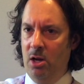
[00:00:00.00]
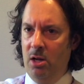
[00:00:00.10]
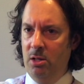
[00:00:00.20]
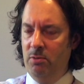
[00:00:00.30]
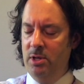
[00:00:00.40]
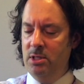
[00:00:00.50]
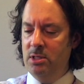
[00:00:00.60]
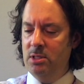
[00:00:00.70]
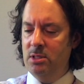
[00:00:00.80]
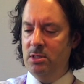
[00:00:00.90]

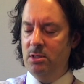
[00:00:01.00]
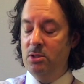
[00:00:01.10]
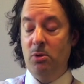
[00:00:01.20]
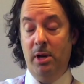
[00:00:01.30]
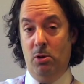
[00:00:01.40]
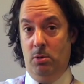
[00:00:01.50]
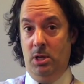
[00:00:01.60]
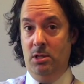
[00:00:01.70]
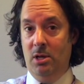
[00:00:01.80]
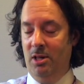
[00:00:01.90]
tolerance, so I don't
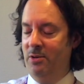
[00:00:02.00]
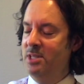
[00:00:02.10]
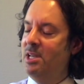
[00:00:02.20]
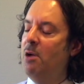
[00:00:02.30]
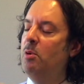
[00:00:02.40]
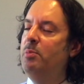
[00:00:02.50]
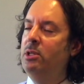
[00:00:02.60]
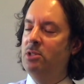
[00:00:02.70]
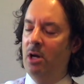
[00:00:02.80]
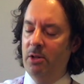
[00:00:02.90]
need tolerance, I will
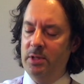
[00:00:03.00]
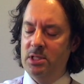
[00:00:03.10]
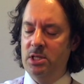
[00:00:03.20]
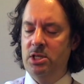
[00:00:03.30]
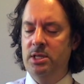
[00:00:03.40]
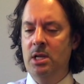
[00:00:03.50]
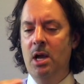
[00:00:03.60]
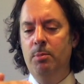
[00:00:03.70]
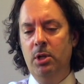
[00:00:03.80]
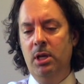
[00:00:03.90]
build tolerance, such as
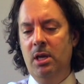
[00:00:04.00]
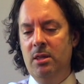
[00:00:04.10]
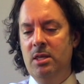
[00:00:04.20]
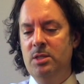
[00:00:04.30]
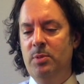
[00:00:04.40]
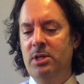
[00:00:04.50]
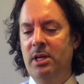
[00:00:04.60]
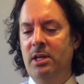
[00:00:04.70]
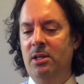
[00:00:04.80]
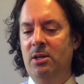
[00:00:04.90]
looking at this
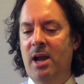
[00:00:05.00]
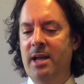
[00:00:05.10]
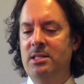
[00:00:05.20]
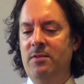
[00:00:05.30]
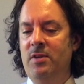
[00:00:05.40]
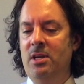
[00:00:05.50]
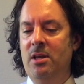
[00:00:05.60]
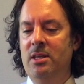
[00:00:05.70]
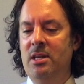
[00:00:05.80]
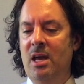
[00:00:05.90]
particular activity
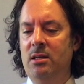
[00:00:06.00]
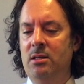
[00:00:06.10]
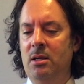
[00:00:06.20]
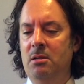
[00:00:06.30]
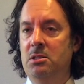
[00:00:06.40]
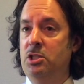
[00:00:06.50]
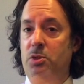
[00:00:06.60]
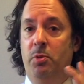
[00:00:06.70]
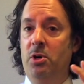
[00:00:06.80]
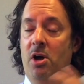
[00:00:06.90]
on the net, such
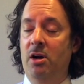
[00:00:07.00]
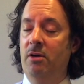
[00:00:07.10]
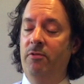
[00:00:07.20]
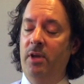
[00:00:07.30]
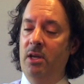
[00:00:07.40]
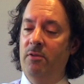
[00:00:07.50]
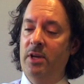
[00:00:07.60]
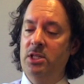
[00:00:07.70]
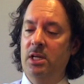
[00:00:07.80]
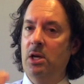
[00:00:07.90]
as pornography, and
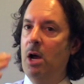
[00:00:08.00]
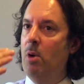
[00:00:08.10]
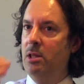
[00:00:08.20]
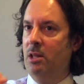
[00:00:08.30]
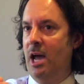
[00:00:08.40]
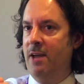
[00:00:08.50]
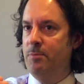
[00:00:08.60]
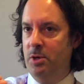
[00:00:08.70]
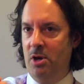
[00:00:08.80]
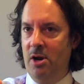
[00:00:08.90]
eventually I want
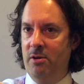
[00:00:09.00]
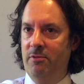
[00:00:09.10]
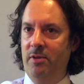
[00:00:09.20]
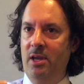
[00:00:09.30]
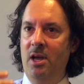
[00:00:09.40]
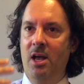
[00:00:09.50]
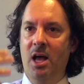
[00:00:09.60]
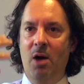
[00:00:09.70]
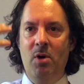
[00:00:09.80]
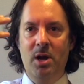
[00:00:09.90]
live pornography.
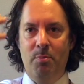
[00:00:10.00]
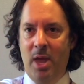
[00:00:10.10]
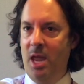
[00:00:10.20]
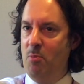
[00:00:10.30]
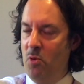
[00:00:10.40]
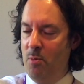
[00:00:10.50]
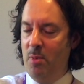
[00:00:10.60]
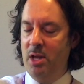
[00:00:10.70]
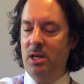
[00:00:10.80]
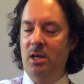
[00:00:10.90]
I want to pay more
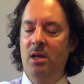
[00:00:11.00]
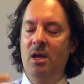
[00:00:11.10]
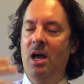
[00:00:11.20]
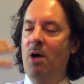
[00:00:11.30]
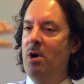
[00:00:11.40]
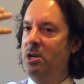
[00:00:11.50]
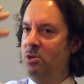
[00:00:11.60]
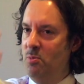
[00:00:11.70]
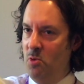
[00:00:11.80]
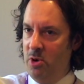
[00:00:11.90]
money. I want to
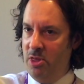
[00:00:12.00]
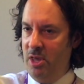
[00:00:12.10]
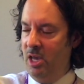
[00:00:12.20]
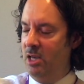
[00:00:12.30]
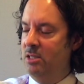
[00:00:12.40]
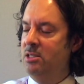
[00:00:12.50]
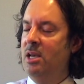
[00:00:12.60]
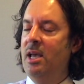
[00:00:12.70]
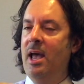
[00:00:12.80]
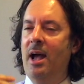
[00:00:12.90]
do more things.
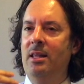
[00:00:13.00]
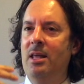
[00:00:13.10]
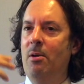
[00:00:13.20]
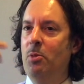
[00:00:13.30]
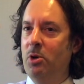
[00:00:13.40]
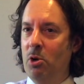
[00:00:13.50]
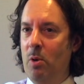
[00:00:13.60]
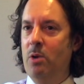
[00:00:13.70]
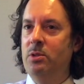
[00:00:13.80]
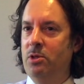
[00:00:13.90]
And now I'm going to go
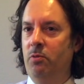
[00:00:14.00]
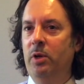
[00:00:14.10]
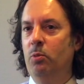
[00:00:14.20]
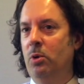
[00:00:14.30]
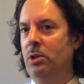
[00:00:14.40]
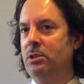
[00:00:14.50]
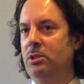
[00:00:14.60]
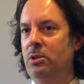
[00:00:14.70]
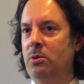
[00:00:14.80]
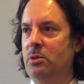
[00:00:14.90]
out into the real world
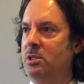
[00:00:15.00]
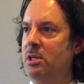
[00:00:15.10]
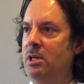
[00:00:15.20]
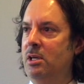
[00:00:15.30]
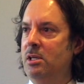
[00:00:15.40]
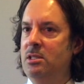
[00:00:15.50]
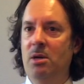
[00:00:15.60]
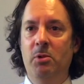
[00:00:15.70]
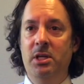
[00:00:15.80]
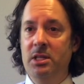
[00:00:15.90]
to see
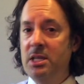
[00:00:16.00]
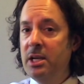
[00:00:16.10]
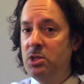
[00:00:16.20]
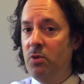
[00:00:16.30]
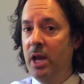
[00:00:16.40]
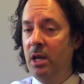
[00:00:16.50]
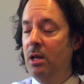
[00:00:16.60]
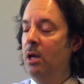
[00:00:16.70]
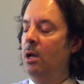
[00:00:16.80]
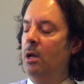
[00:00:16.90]
someone in the sex trade.
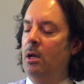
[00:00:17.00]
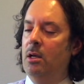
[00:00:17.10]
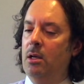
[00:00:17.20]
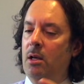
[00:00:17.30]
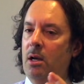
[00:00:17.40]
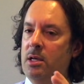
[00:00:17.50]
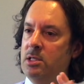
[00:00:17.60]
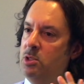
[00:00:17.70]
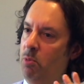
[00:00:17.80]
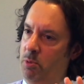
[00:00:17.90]
Is
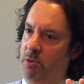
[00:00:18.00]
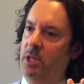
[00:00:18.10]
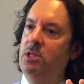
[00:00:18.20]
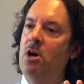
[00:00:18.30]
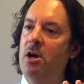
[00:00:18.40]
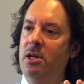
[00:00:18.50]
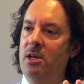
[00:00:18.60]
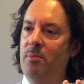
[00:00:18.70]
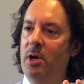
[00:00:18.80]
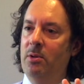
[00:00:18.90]
this what we're really talking
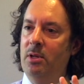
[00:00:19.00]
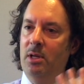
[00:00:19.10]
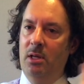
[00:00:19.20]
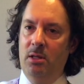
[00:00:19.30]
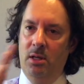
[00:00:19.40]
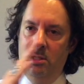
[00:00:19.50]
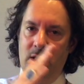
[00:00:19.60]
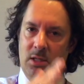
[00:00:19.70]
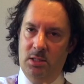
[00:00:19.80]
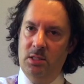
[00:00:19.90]
about? Again, then is
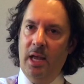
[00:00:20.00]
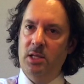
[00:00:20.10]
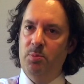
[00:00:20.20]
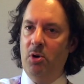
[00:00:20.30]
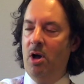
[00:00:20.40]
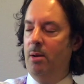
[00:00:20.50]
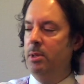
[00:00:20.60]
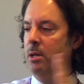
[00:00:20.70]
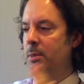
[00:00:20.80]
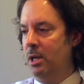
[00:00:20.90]
it a sex
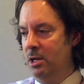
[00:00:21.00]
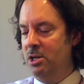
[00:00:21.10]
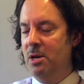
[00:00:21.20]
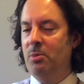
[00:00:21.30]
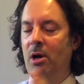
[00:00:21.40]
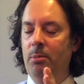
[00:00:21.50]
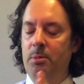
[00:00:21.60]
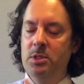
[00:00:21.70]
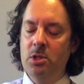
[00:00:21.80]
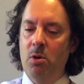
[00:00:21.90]
problem, an internet
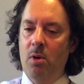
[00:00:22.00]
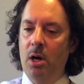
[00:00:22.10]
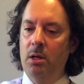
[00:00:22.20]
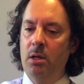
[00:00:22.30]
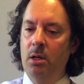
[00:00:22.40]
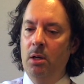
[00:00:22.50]
problem, and so on?